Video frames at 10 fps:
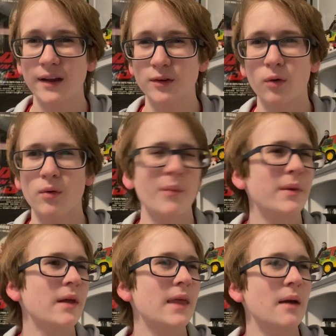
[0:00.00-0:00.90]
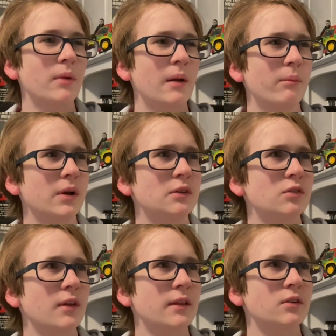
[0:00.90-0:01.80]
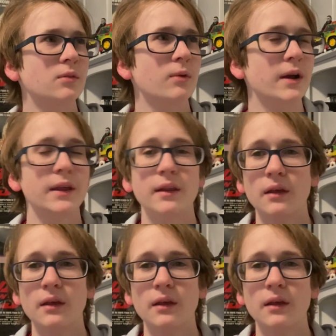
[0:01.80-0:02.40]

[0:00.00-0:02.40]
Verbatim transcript: Don't quote me on that, but I'm pretty sure that's right.